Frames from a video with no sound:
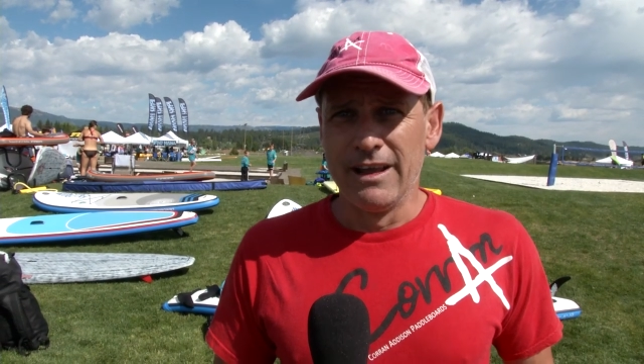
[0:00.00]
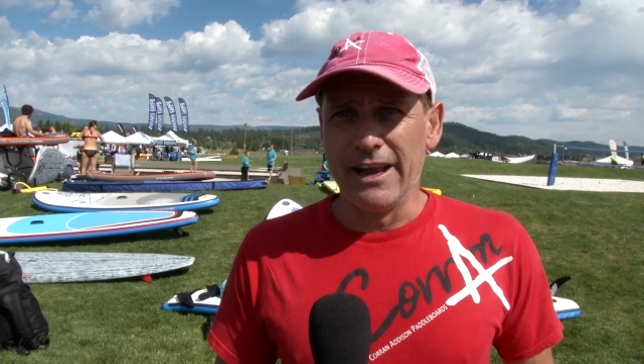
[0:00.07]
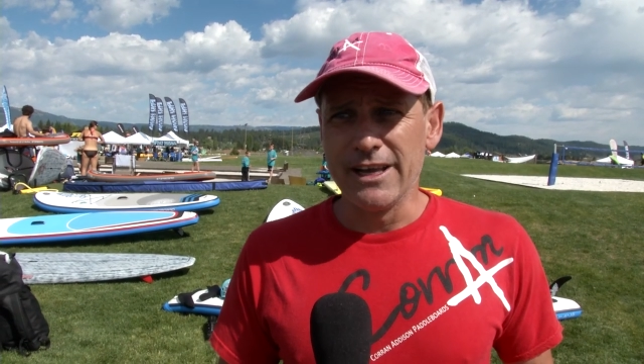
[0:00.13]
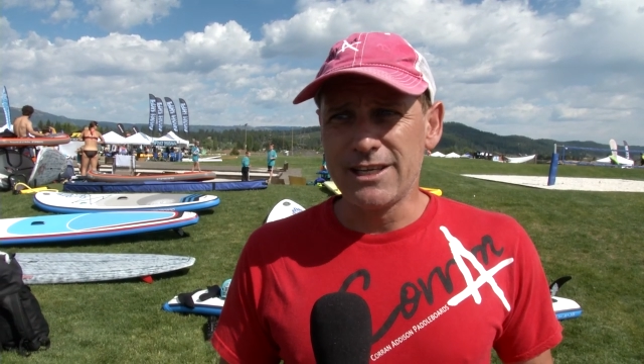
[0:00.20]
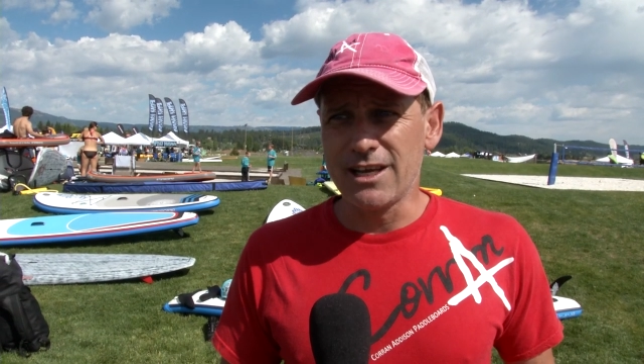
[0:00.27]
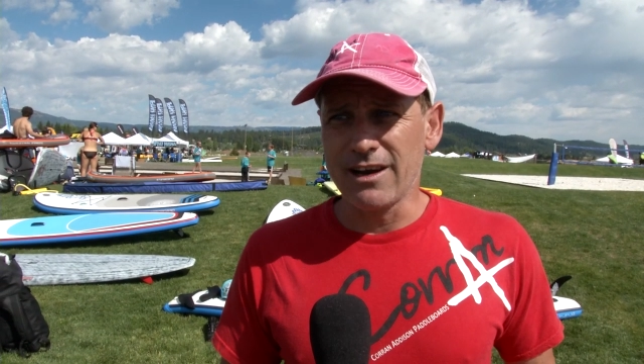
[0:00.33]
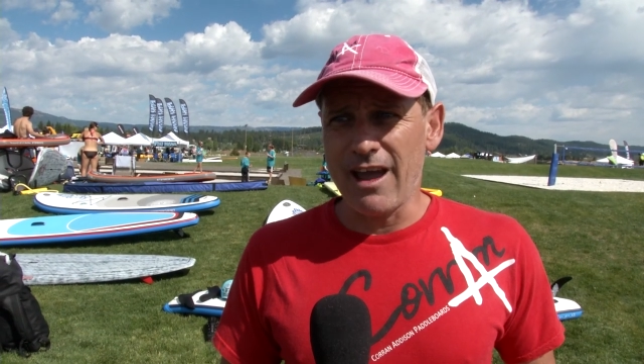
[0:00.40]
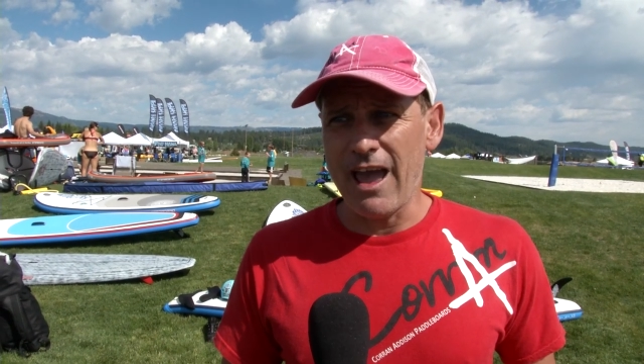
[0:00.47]

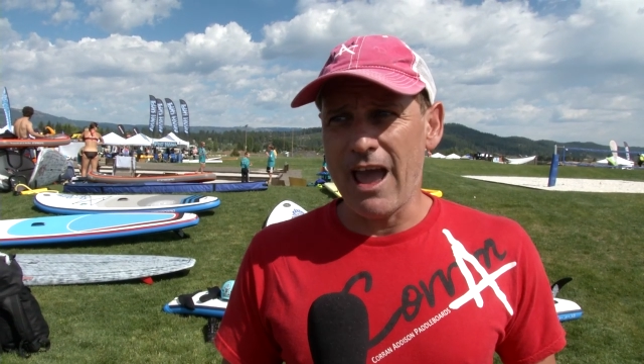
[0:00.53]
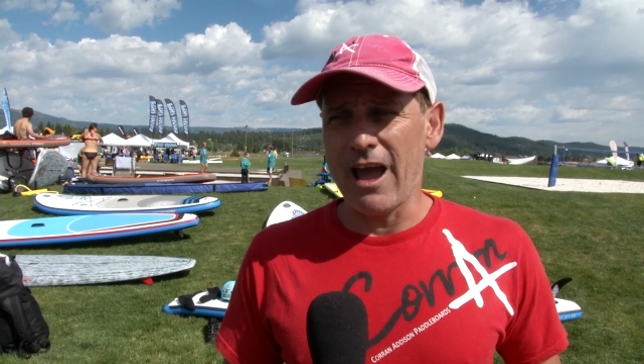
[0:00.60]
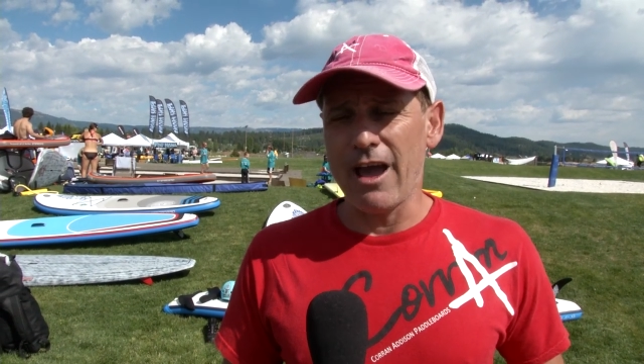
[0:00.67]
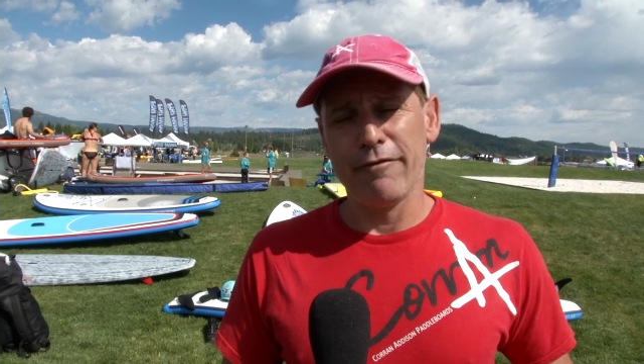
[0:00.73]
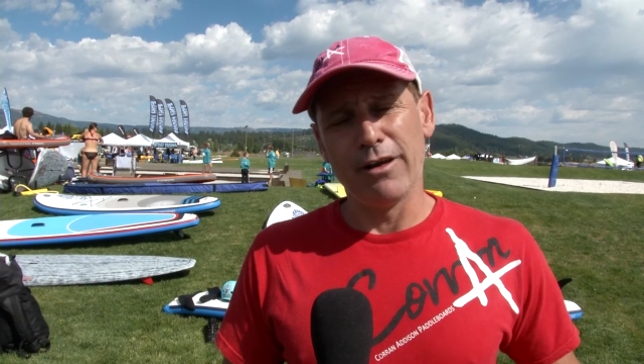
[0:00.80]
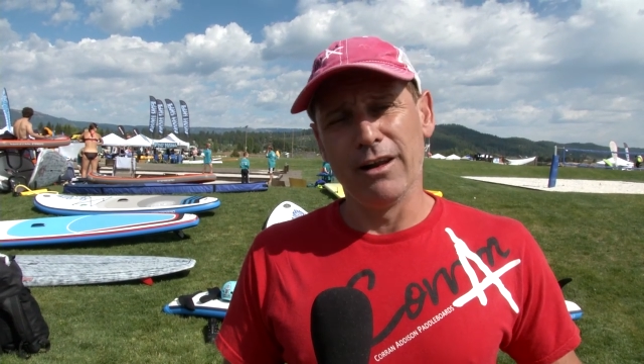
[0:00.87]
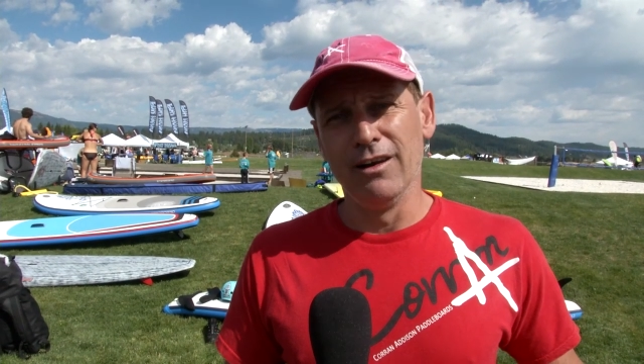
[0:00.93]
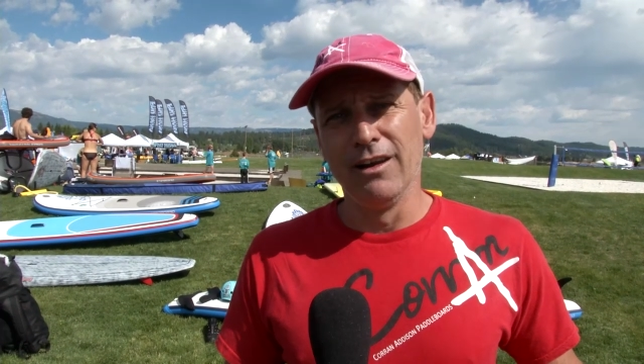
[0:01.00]
is going to
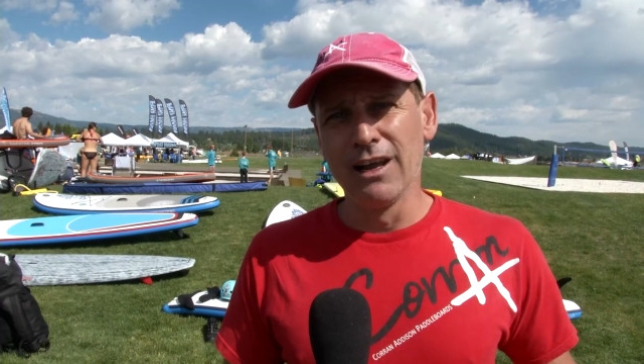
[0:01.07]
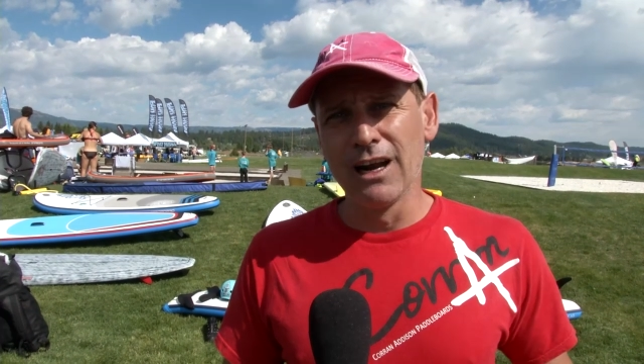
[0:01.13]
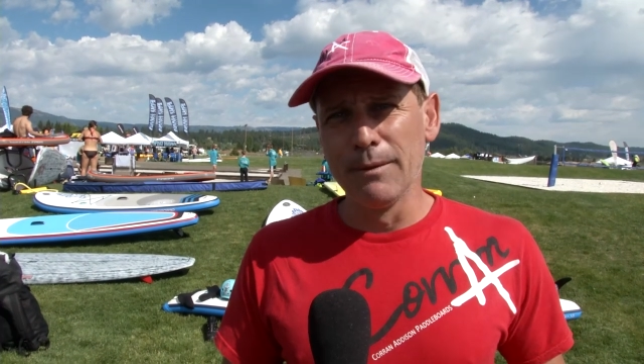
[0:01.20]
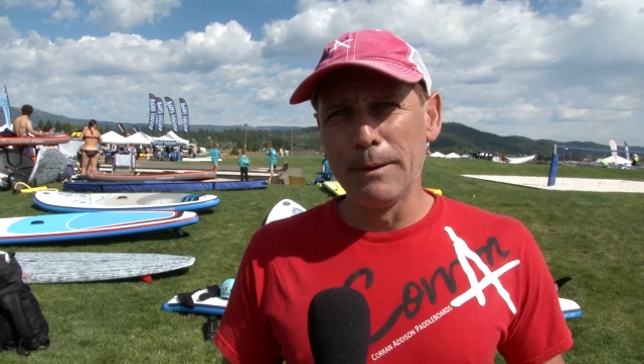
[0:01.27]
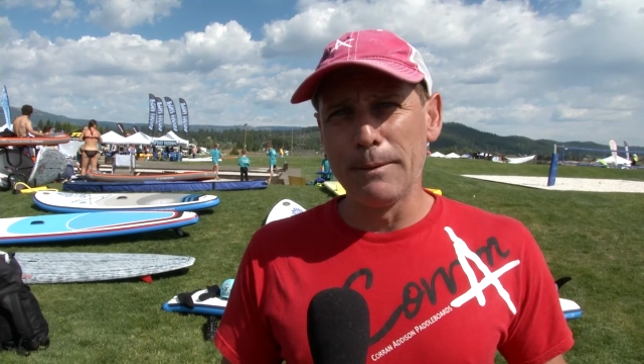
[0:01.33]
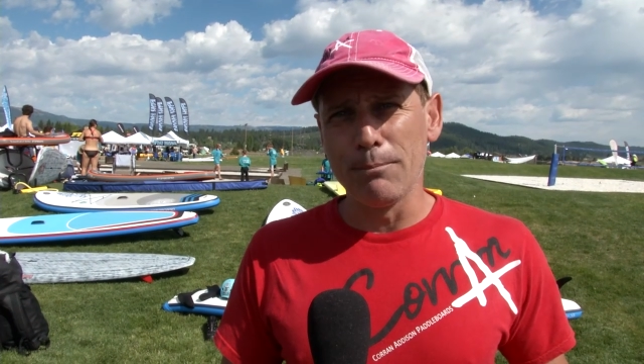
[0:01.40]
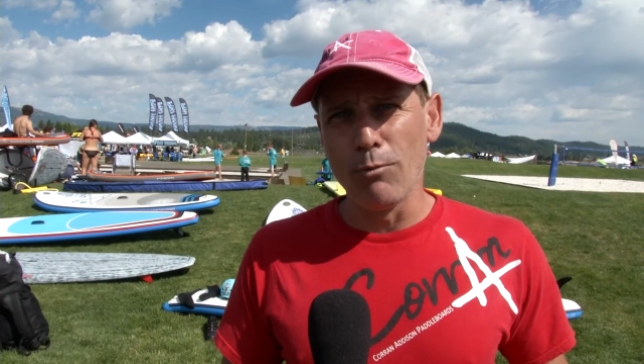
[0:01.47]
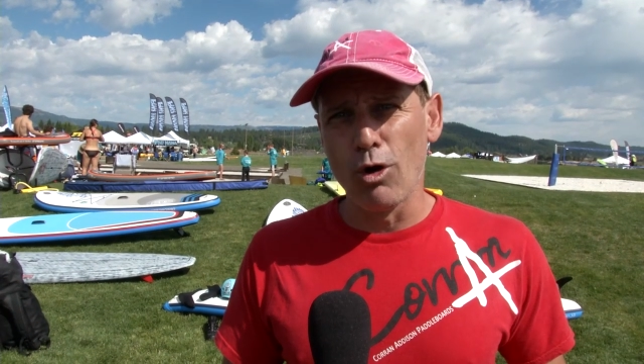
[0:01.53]
have a
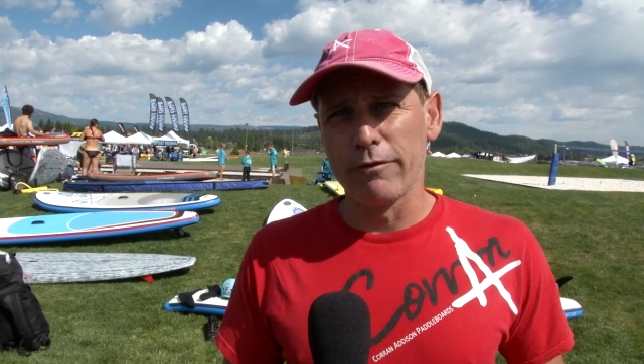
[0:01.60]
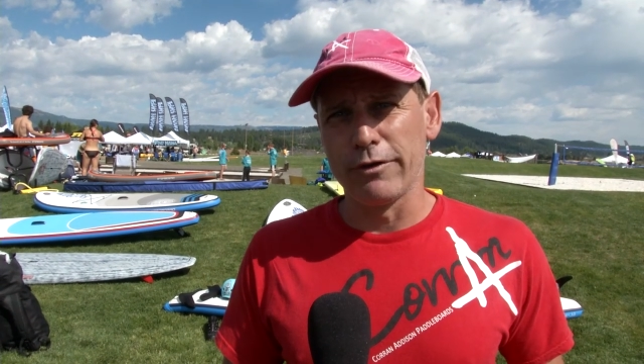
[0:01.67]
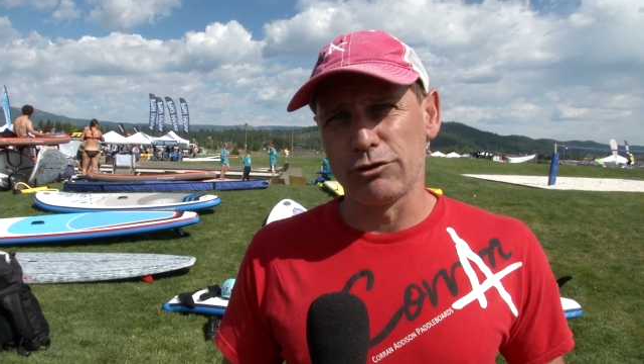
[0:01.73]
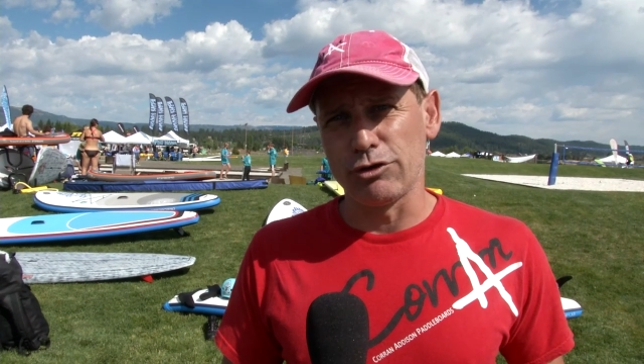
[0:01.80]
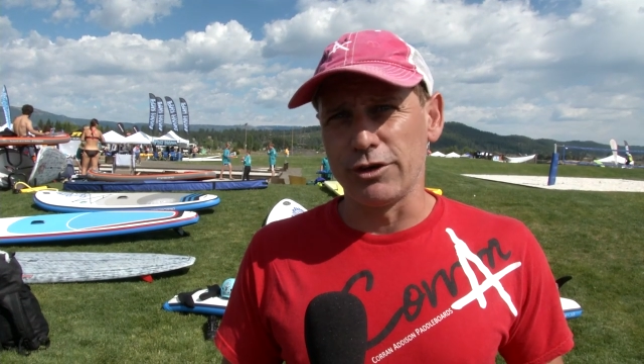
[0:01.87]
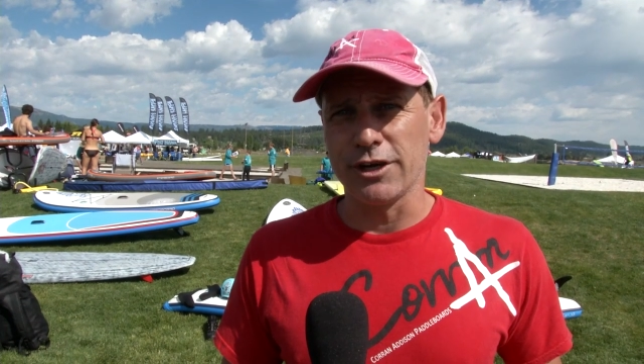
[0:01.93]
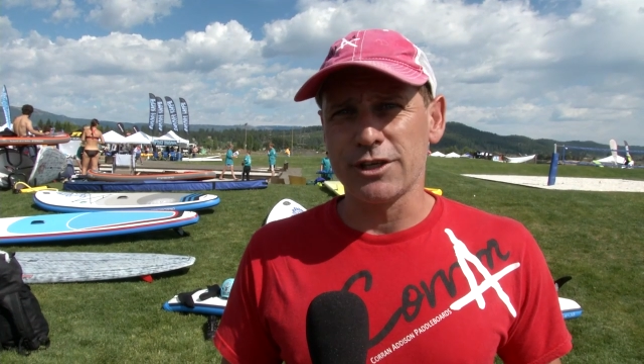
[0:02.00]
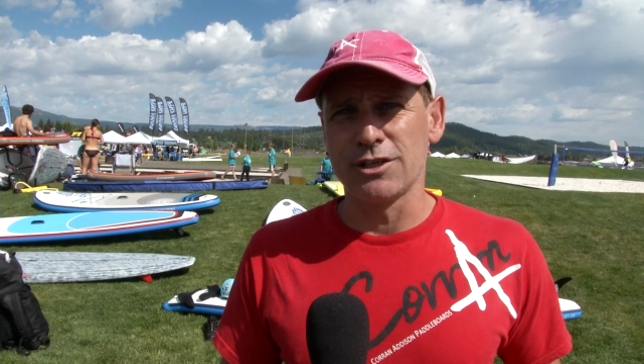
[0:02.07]
little bit more of a
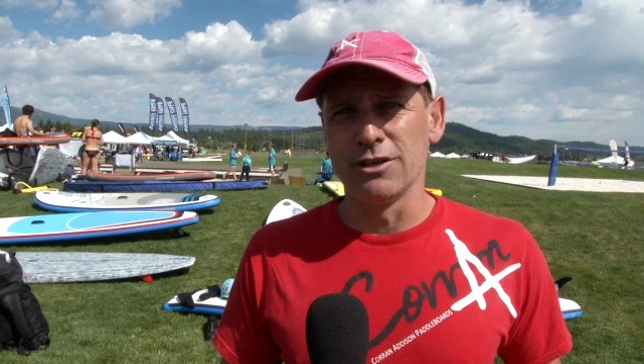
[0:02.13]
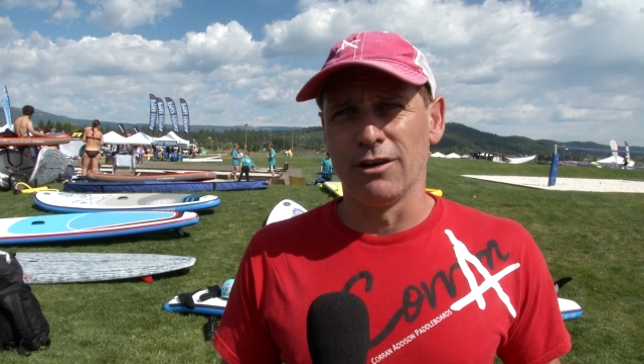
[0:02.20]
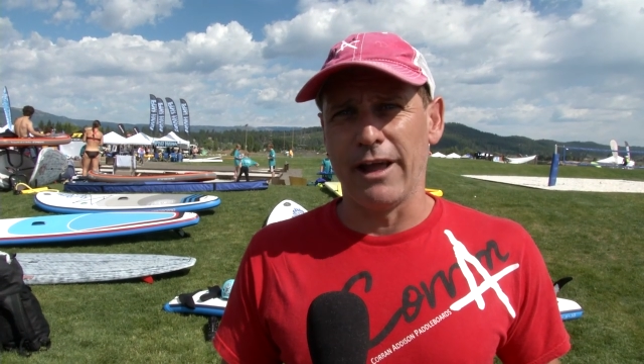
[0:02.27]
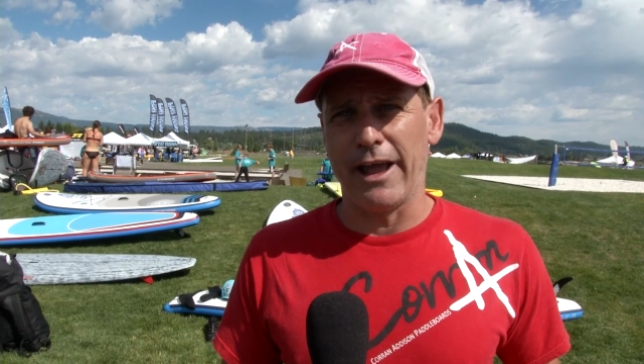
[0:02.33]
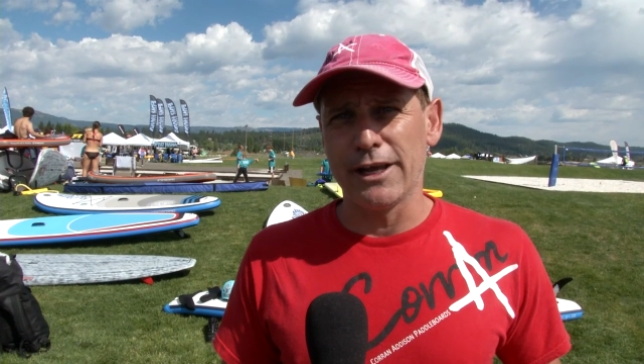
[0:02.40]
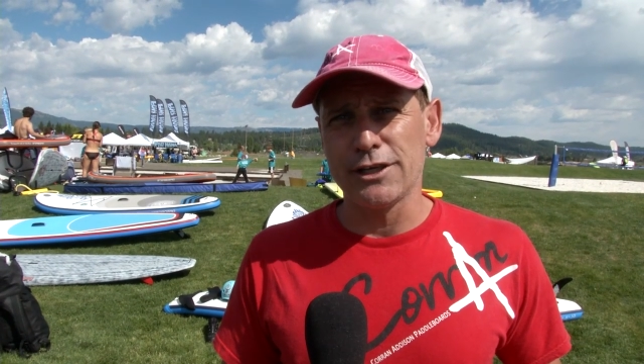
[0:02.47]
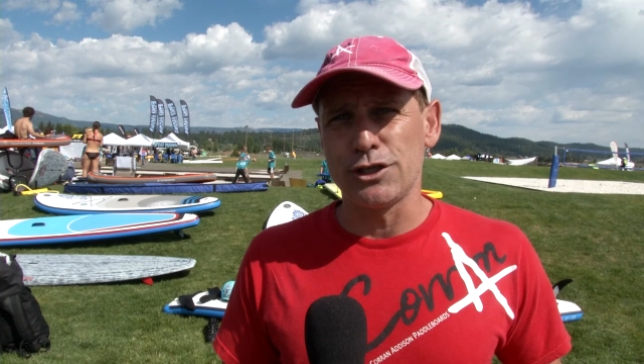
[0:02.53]
traditional